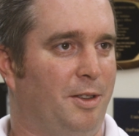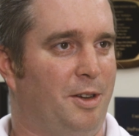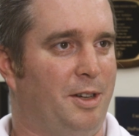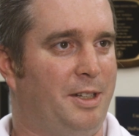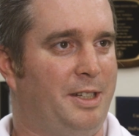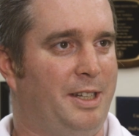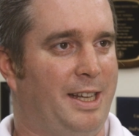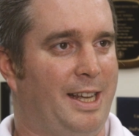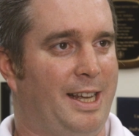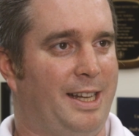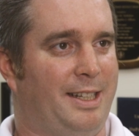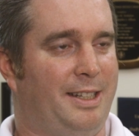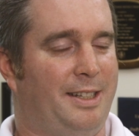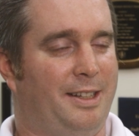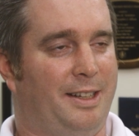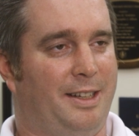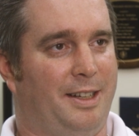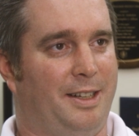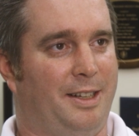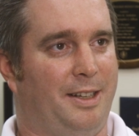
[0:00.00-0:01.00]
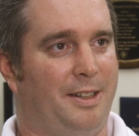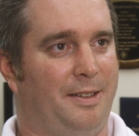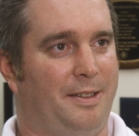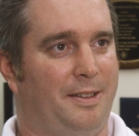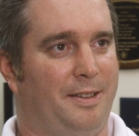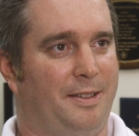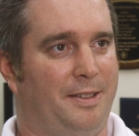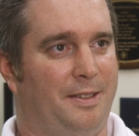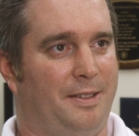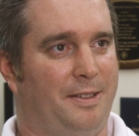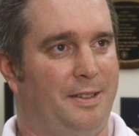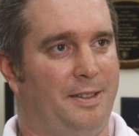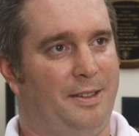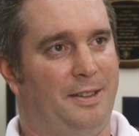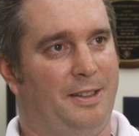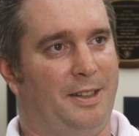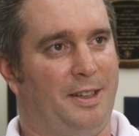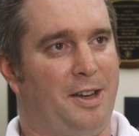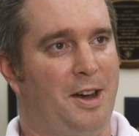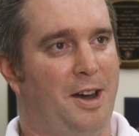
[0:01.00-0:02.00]
looked at uh,
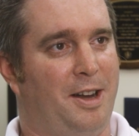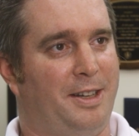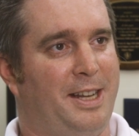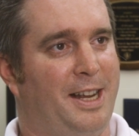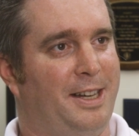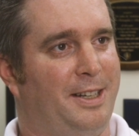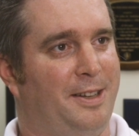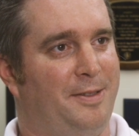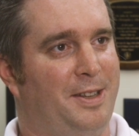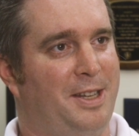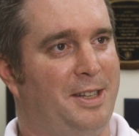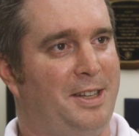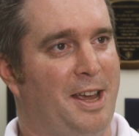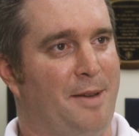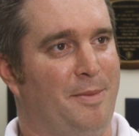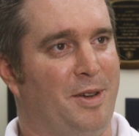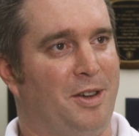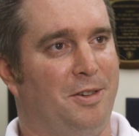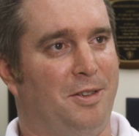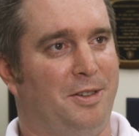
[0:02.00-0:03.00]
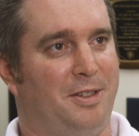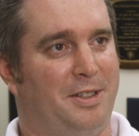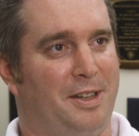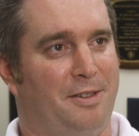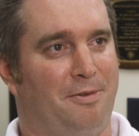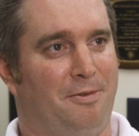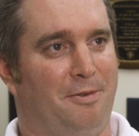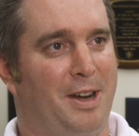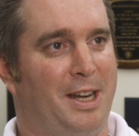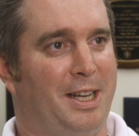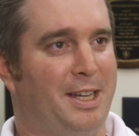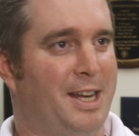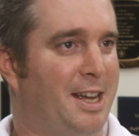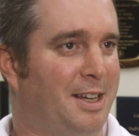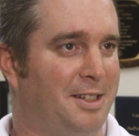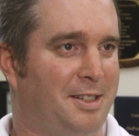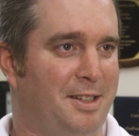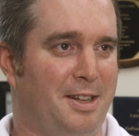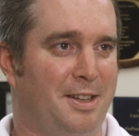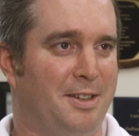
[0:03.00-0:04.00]
the content of these chemicals in
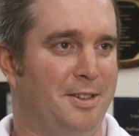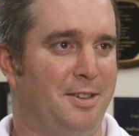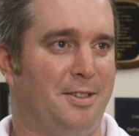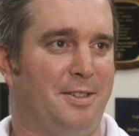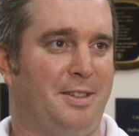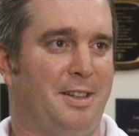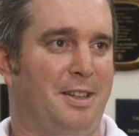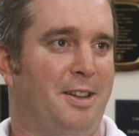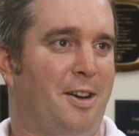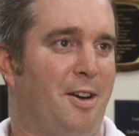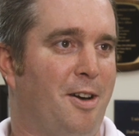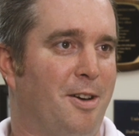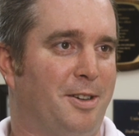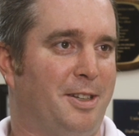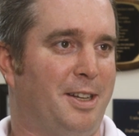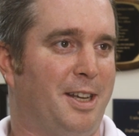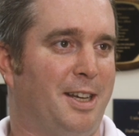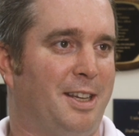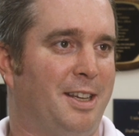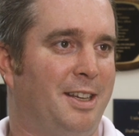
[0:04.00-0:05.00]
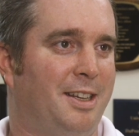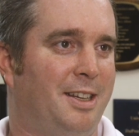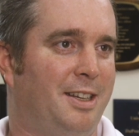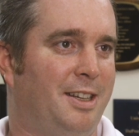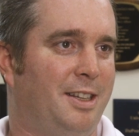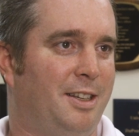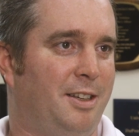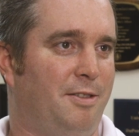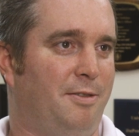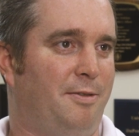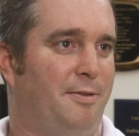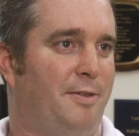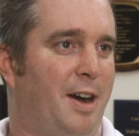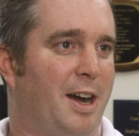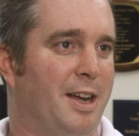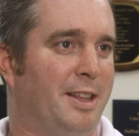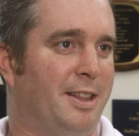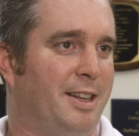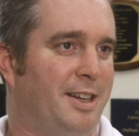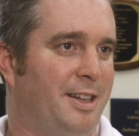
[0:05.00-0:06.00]
ringneck seals in the Arctic, you'd
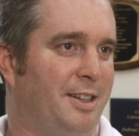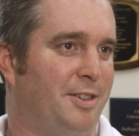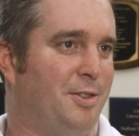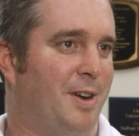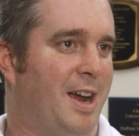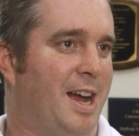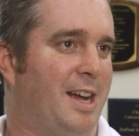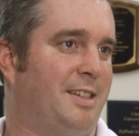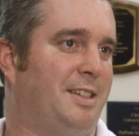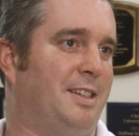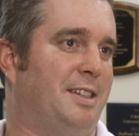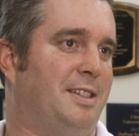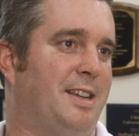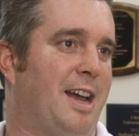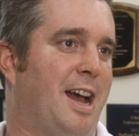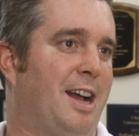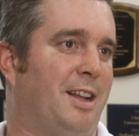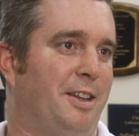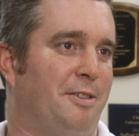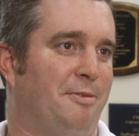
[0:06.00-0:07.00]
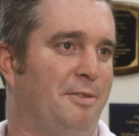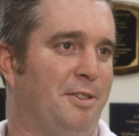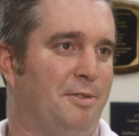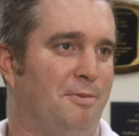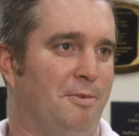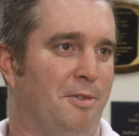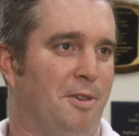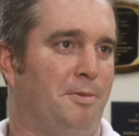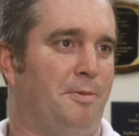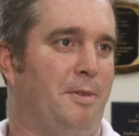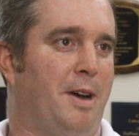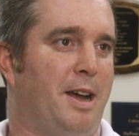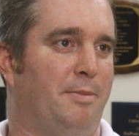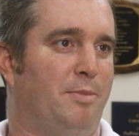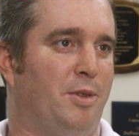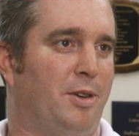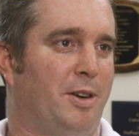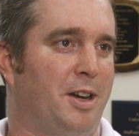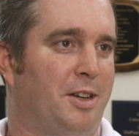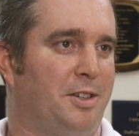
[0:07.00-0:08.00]
find that it tracks exactly with the worldwide
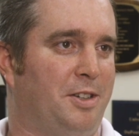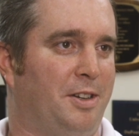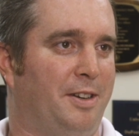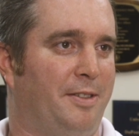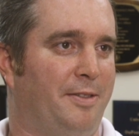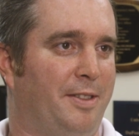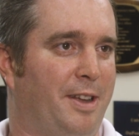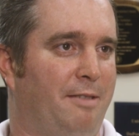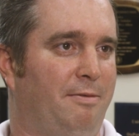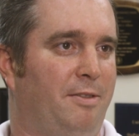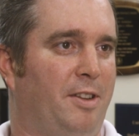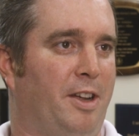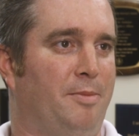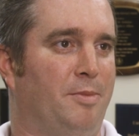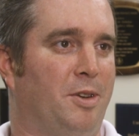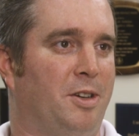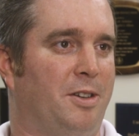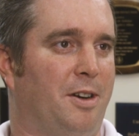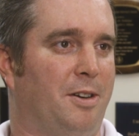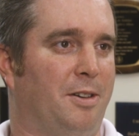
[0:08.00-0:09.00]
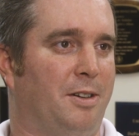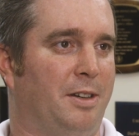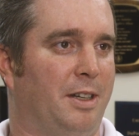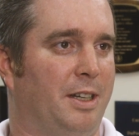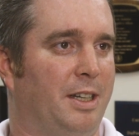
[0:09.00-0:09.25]
production of that flame retardant.